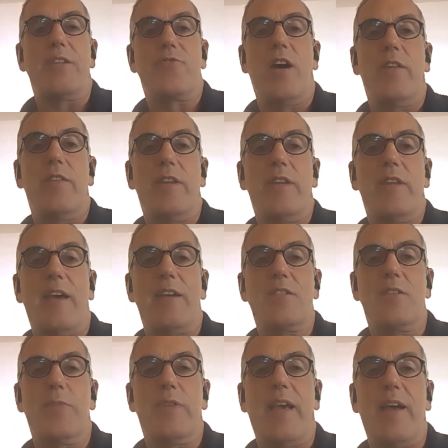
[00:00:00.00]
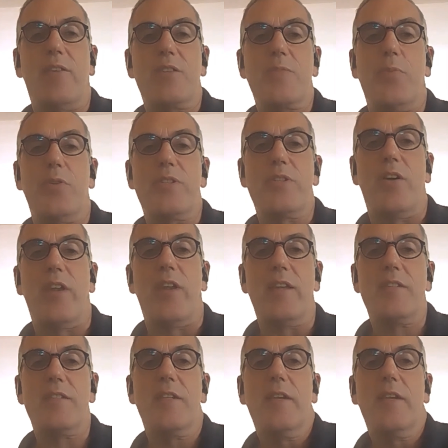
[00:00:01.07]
rather than yet something else put on it.